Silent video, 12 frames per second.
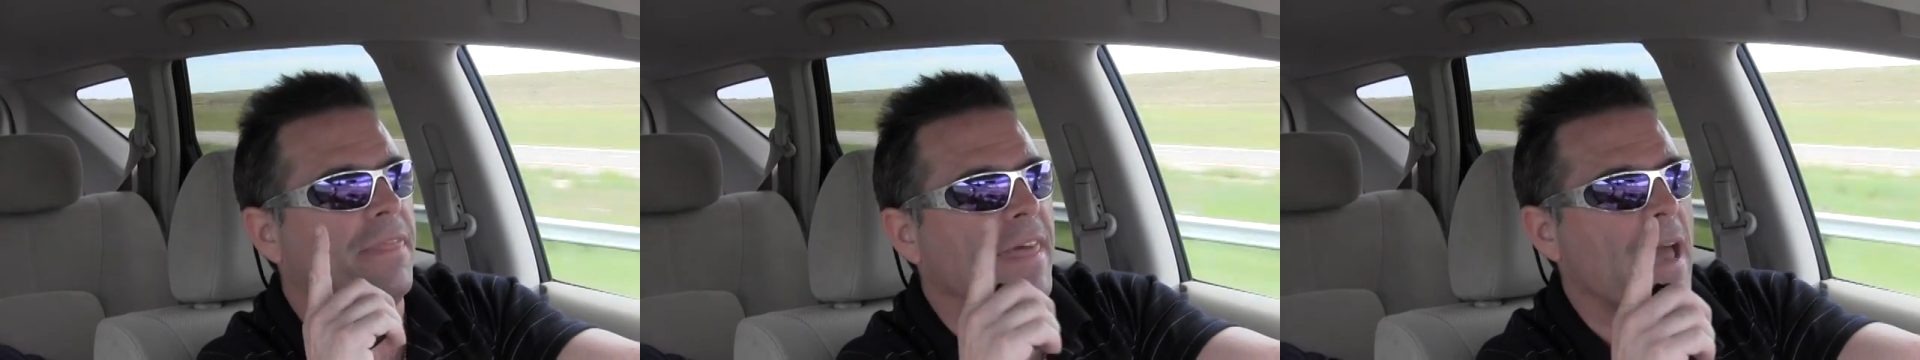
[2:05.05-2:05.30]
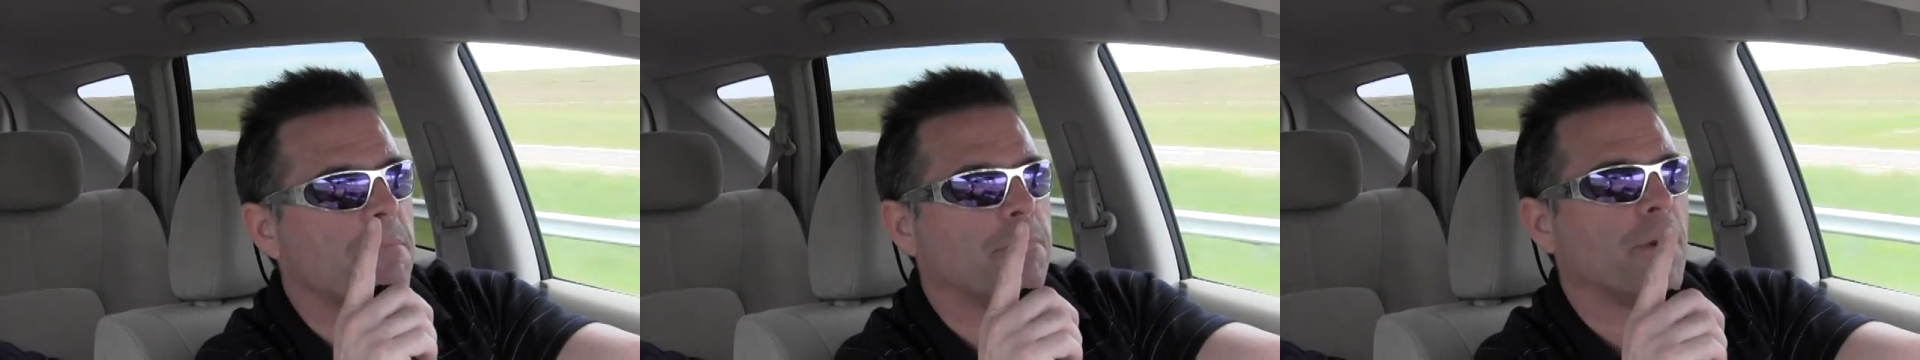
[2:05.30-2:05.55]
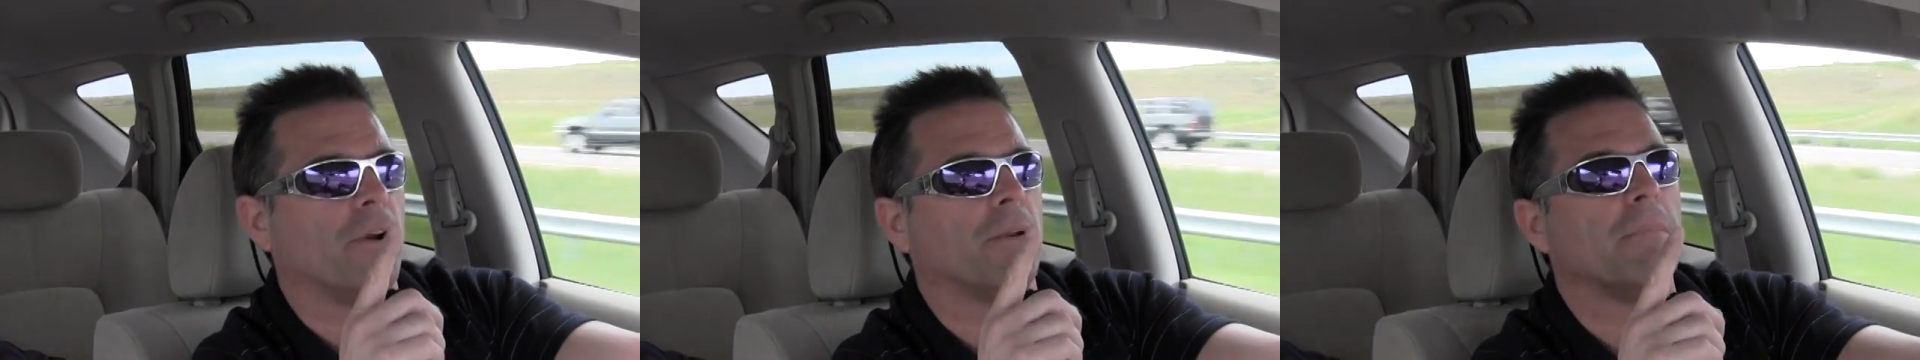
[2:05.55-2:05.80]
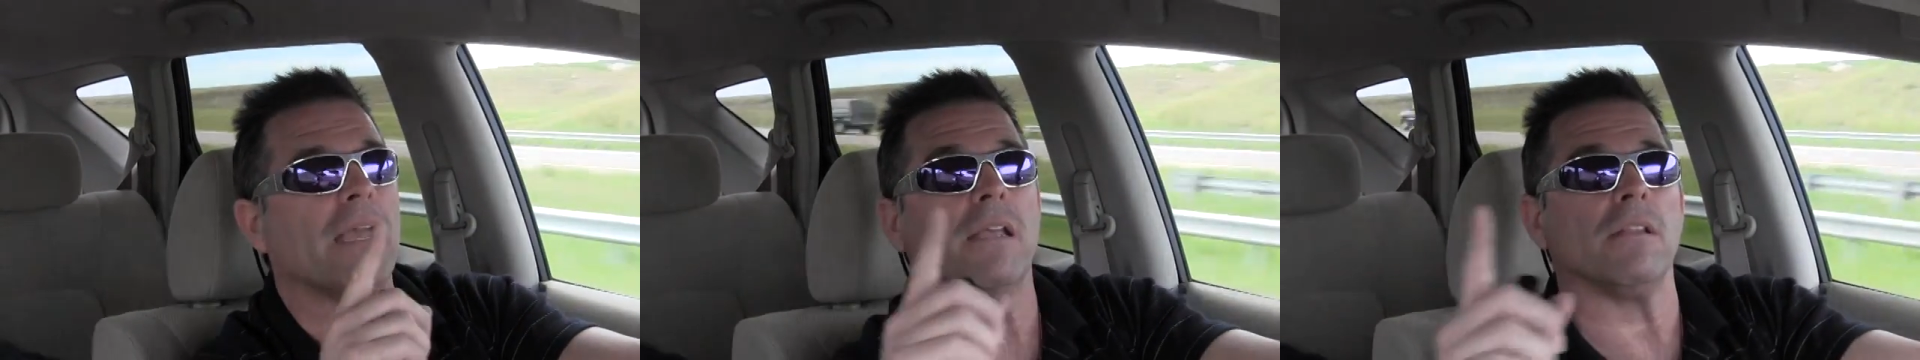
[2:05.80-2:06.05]
that
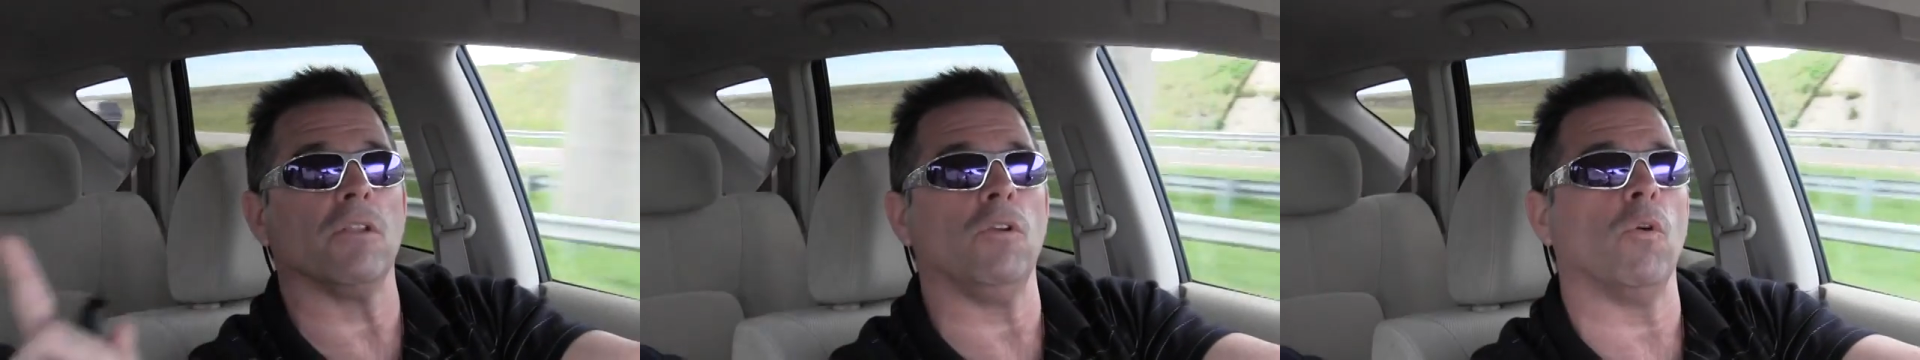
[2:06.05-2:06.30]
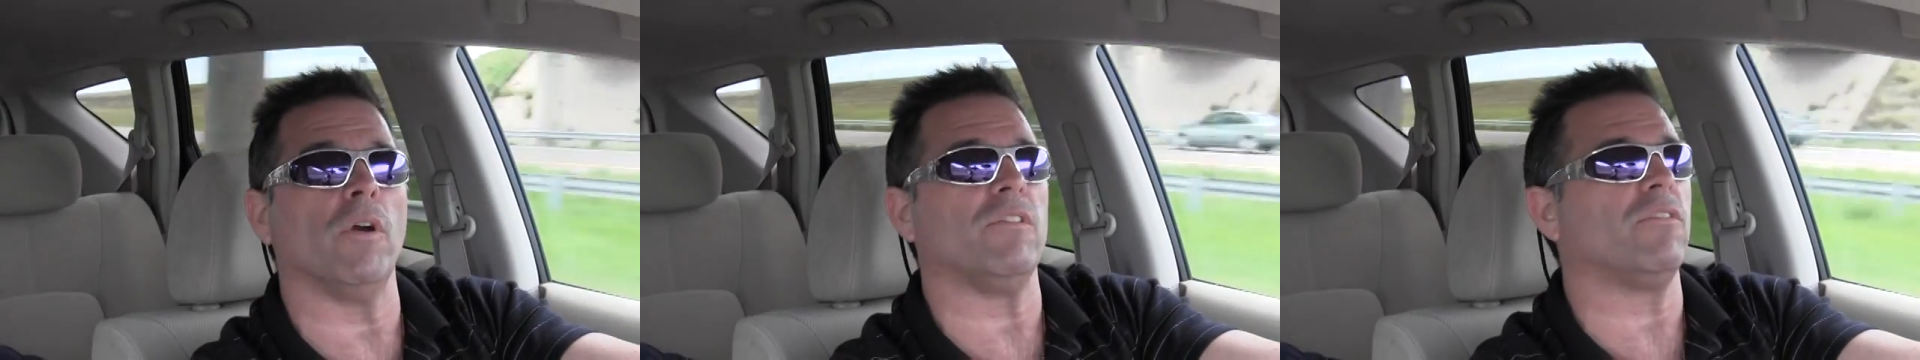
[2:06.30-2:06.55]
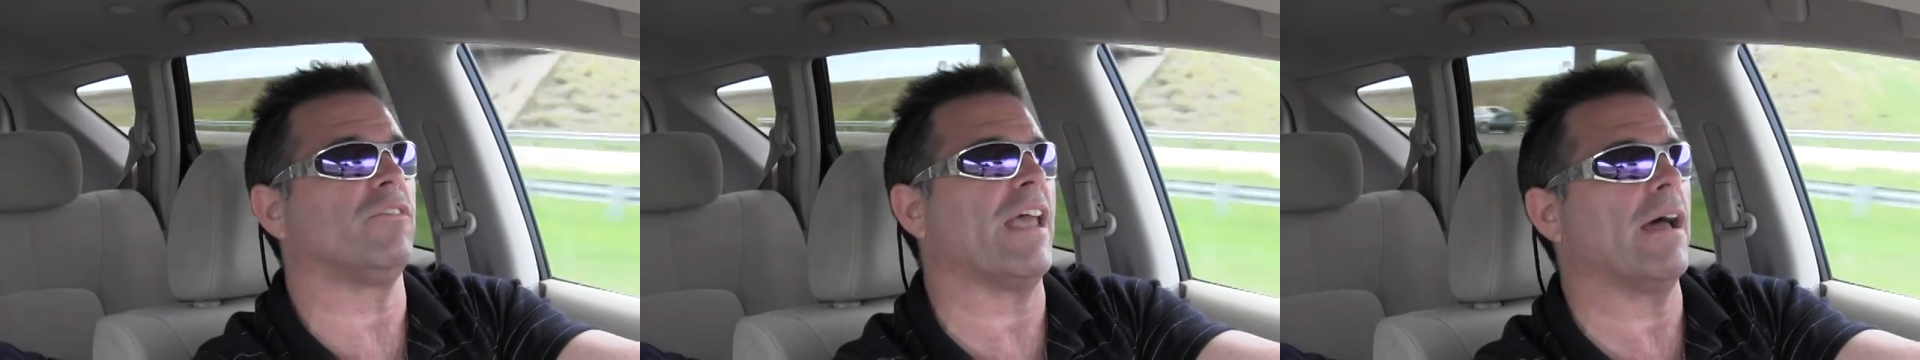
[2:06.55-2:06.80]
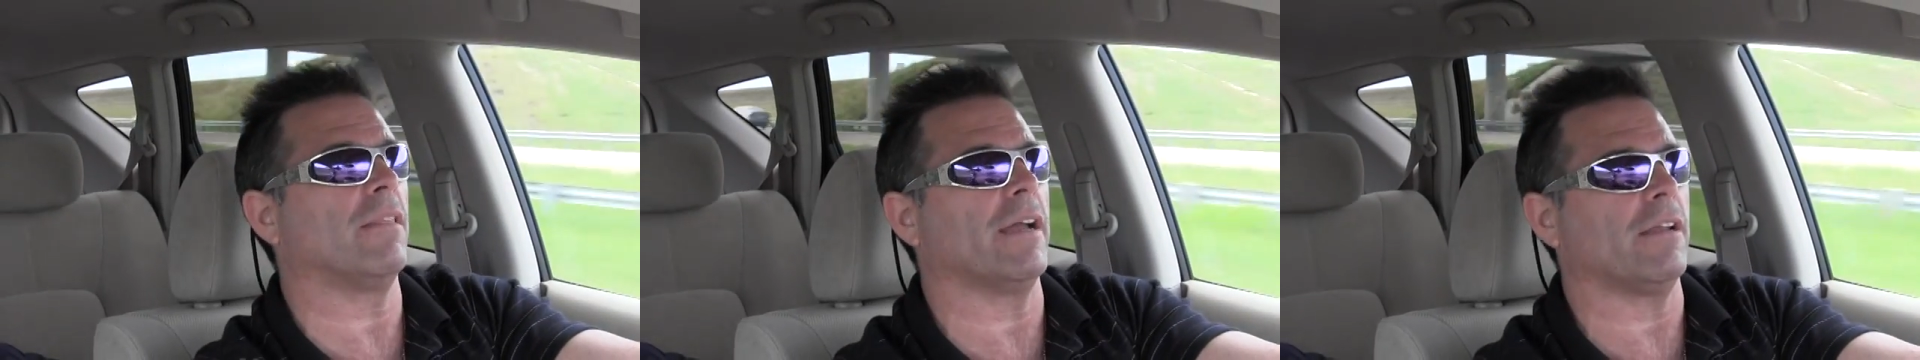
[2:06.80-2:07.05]
bearing making the noise
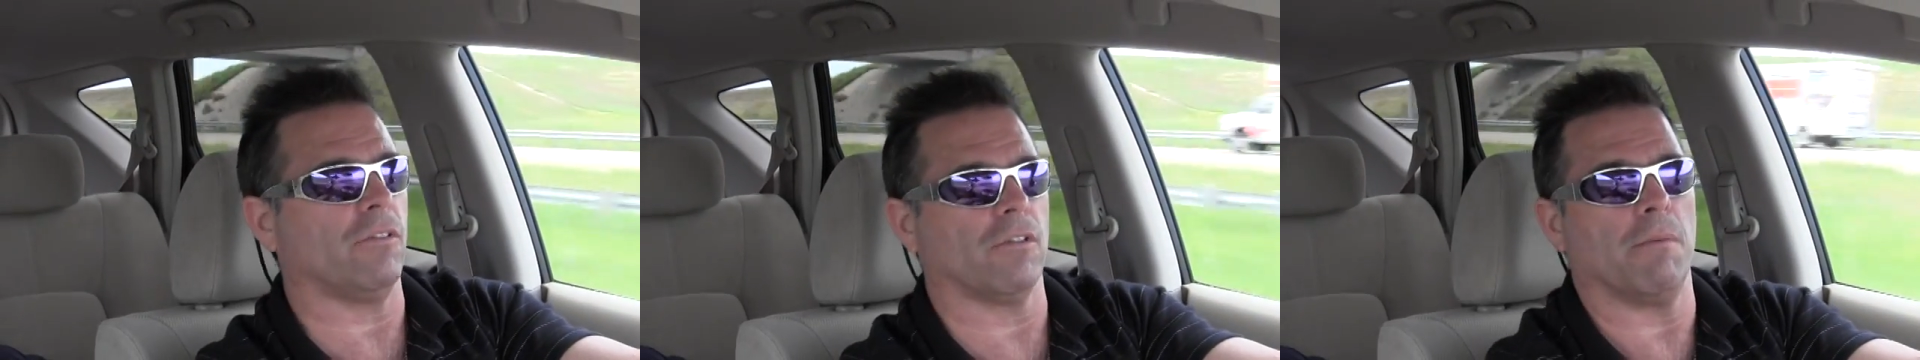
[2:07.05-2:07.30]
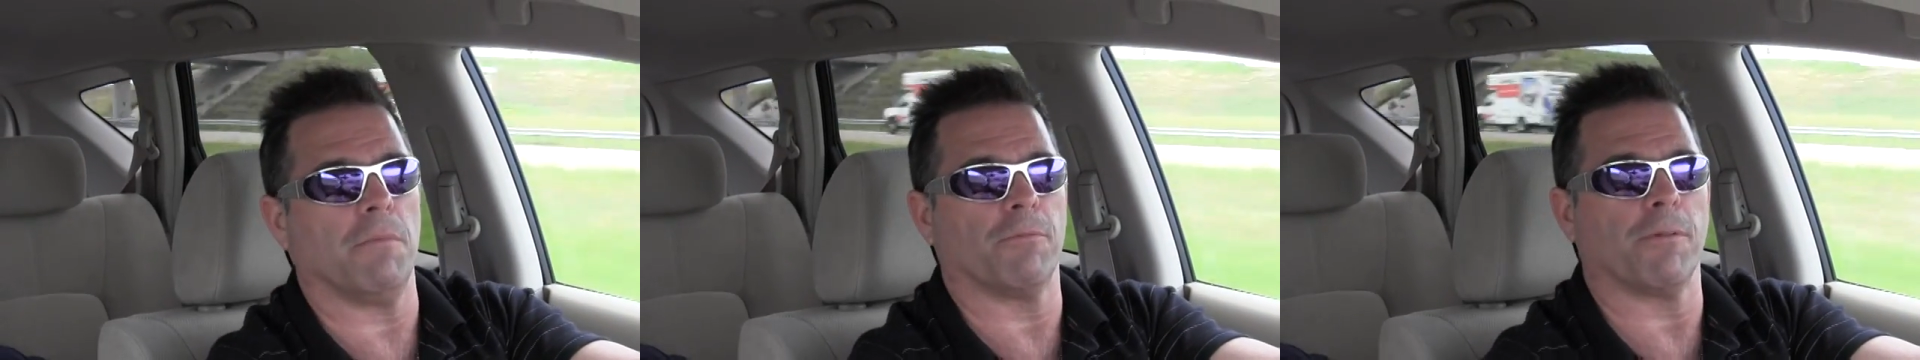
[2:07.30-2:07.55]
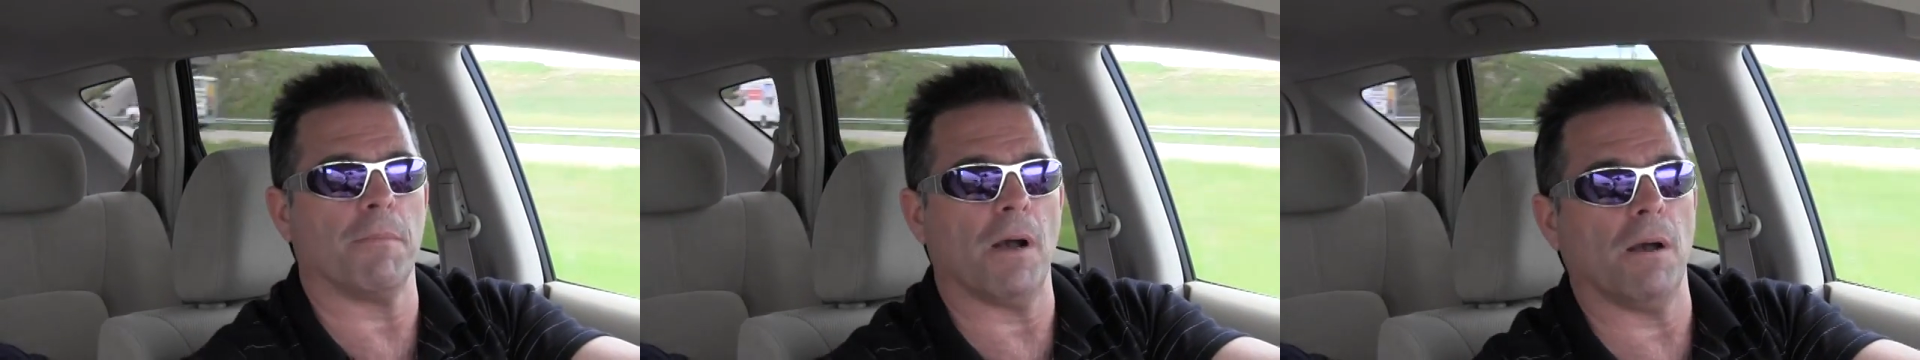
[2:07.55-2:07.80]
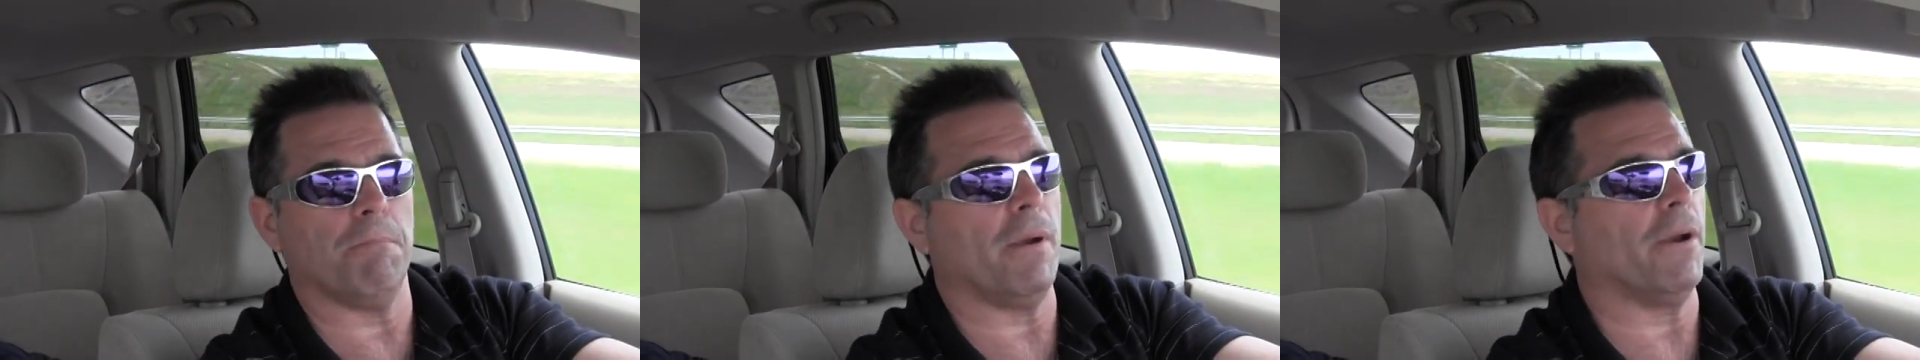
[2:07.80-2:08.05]
sound like it's coming from a
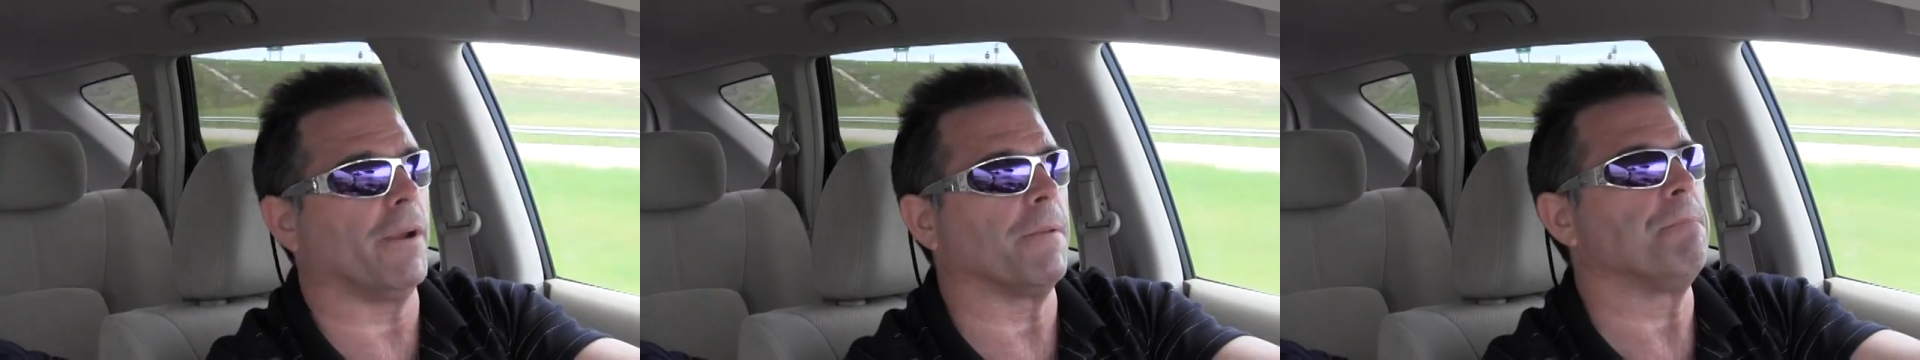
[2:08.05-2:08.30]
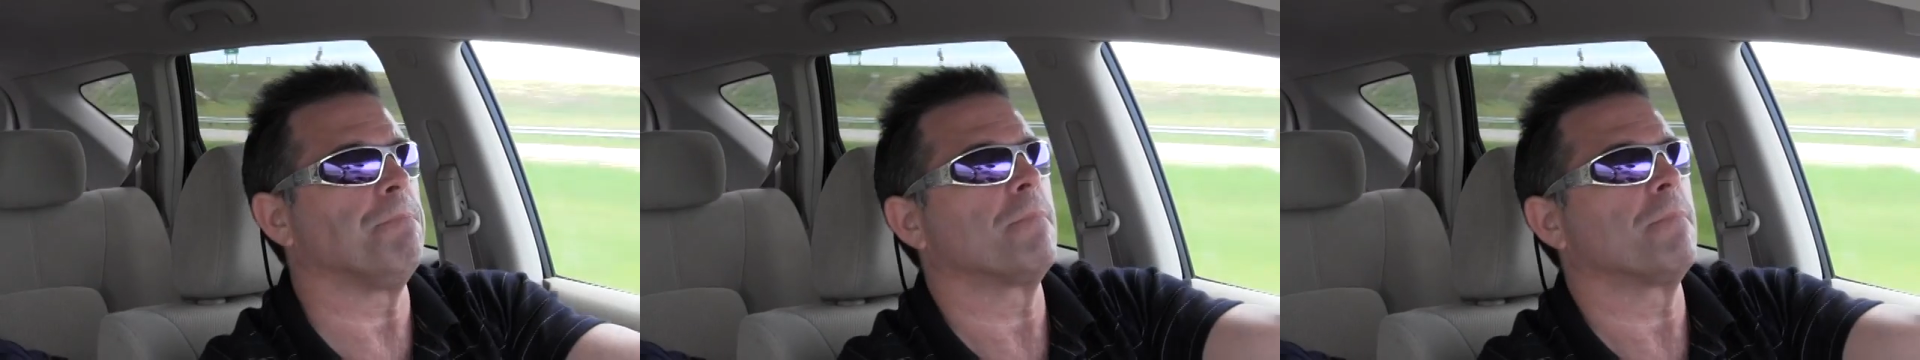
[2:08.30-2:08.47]
hub bearing.